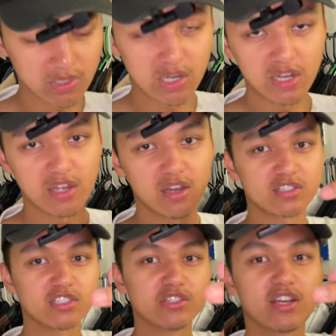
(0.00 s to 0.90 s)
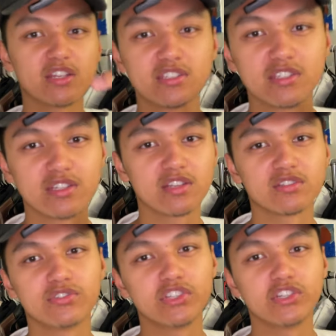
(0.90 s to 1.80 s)
right, I'll see you guys in the
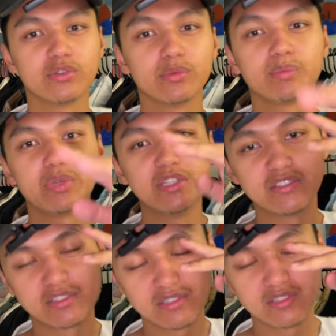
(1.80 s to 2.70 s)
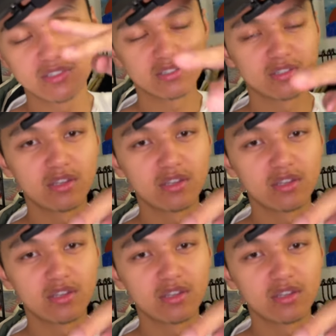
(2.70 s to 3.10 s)
next video. Peace.